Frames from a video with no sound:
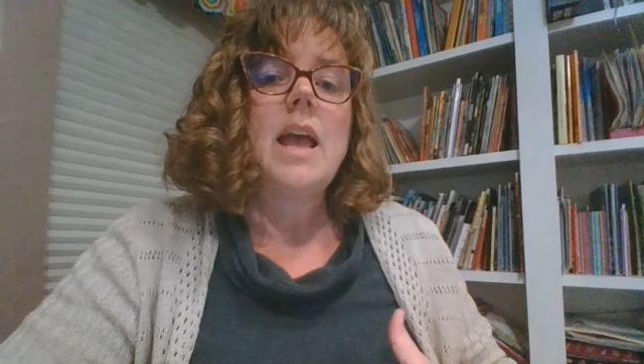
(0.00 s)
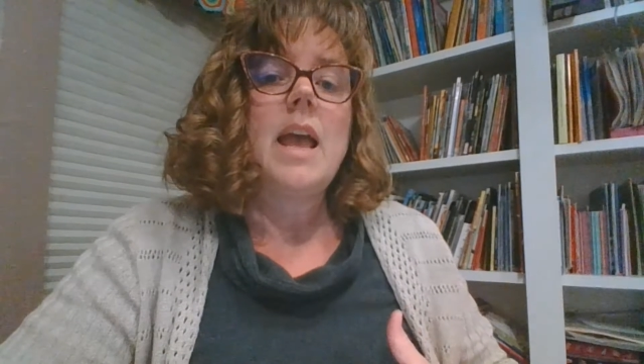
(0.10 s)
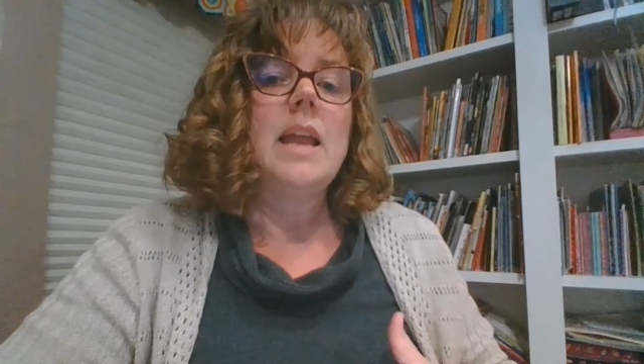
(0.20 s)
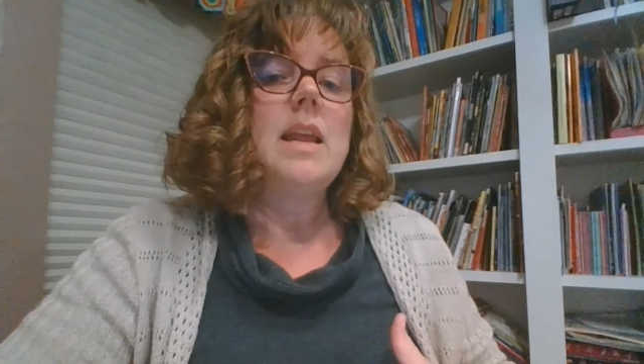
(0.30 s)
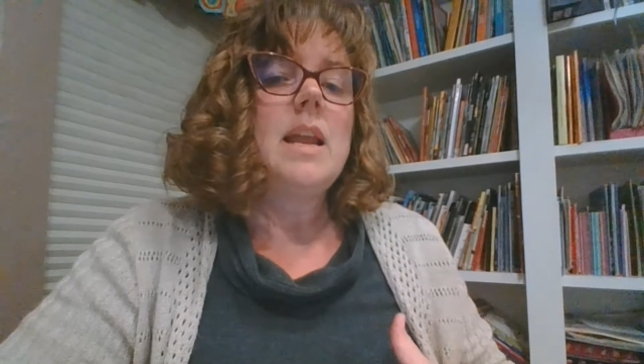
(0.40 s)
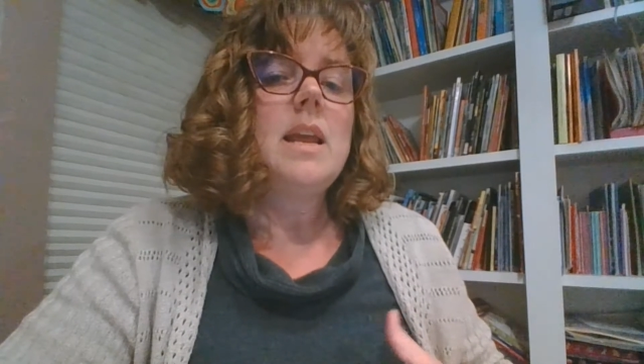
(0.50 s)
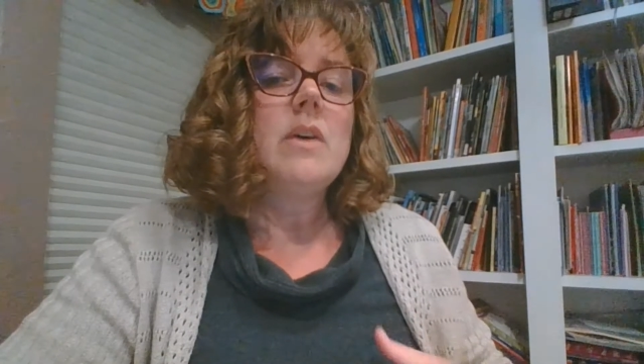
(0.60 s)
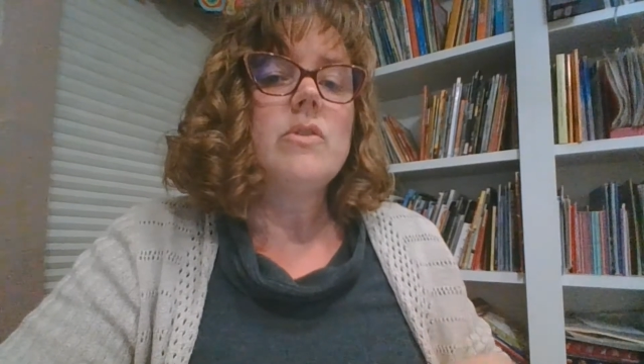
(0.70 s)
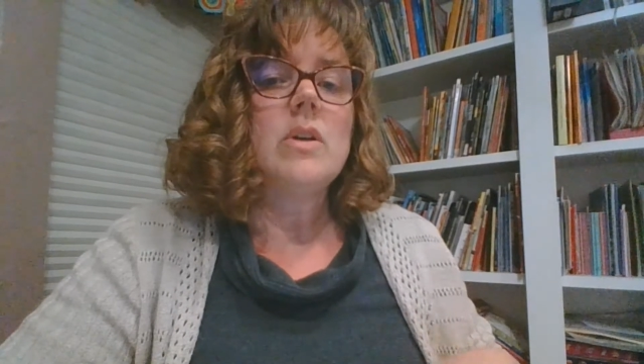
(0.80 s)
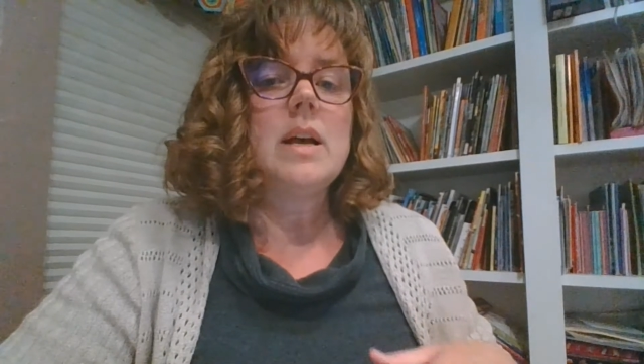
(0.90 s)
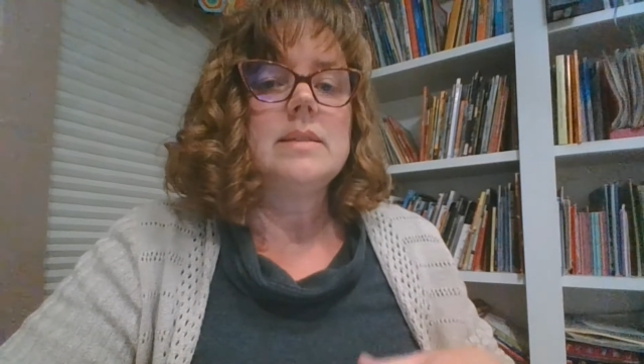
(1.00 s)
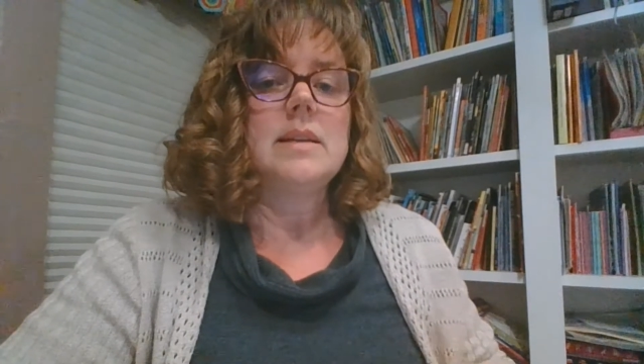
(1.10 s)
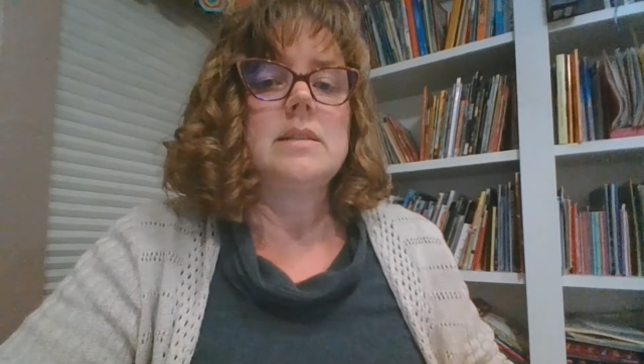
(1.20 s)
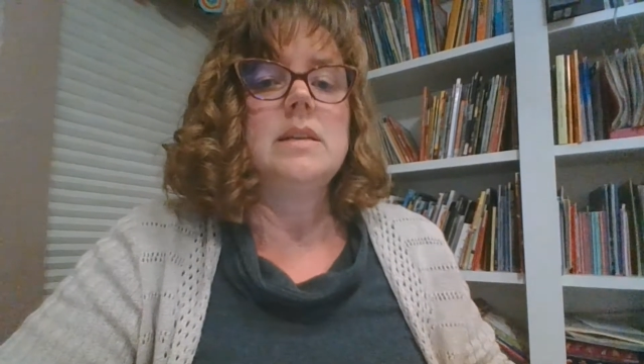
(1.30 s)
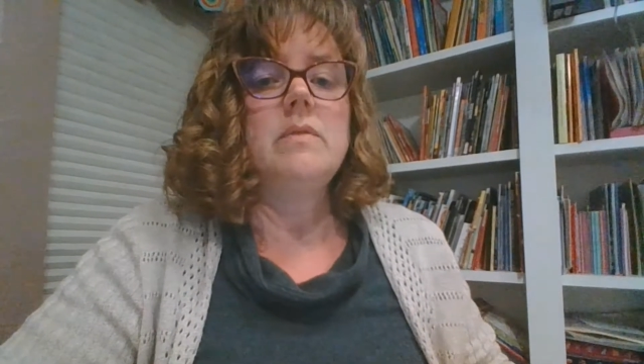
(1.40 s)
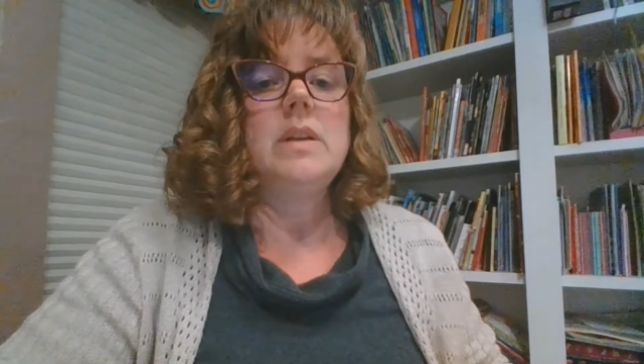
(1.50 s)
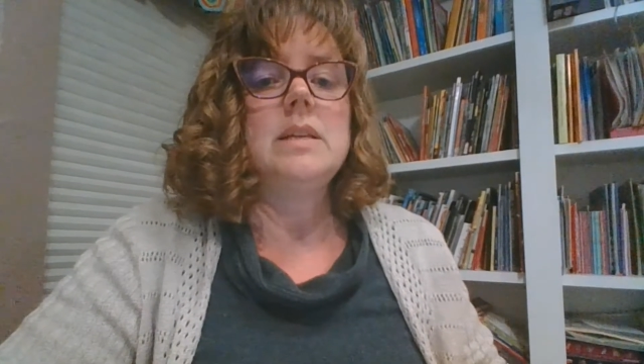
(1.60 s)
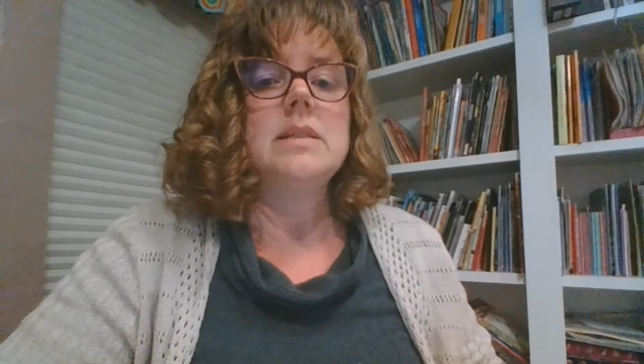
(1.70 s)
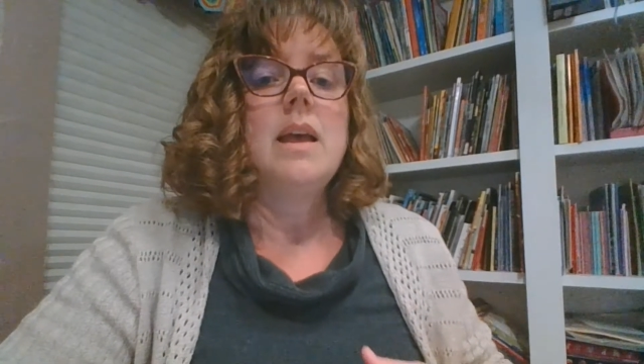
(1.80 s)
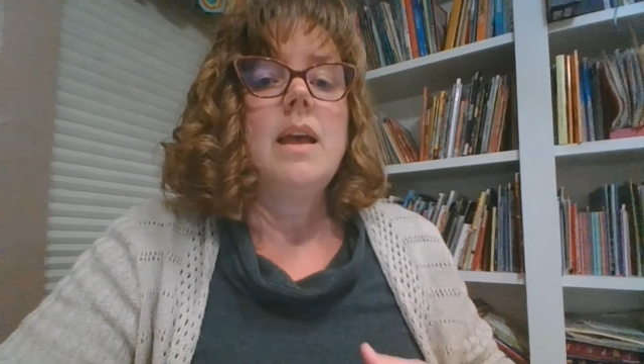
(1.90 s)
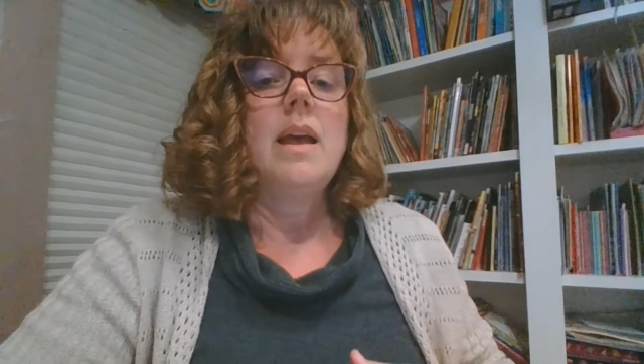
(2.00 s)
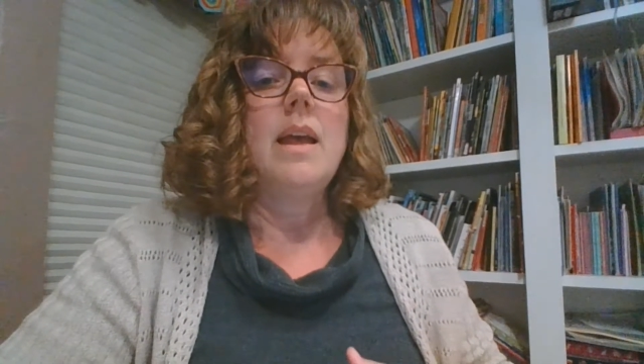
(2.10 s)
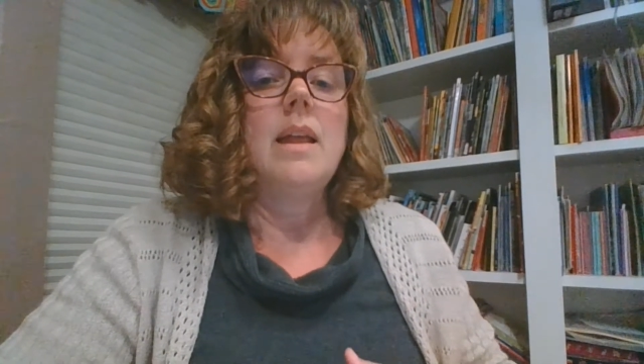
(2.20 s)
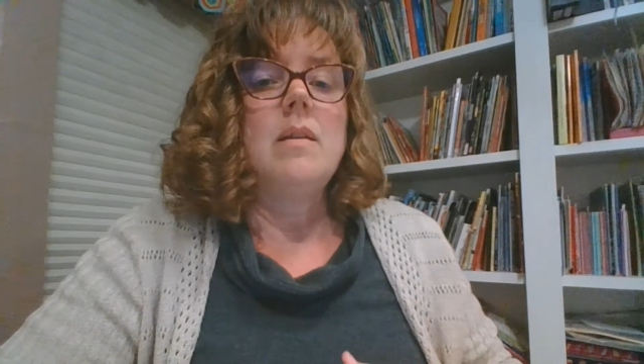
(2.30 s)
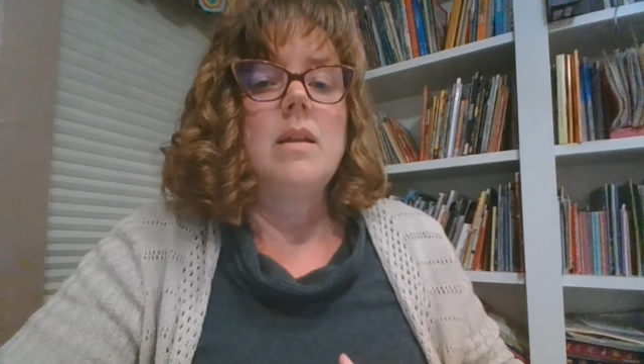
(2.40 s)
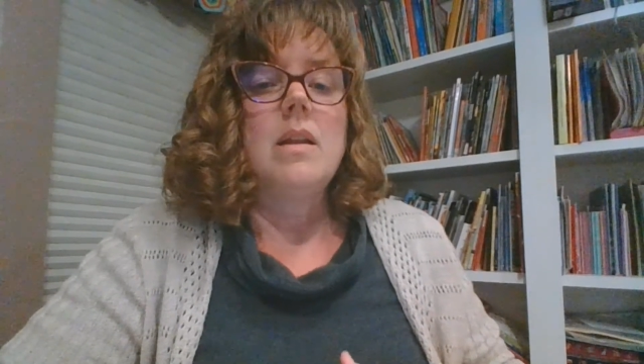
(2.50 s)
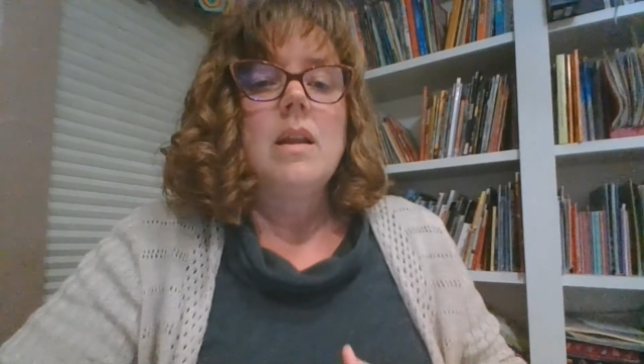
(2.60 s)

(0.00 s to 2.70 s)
and any other class activities and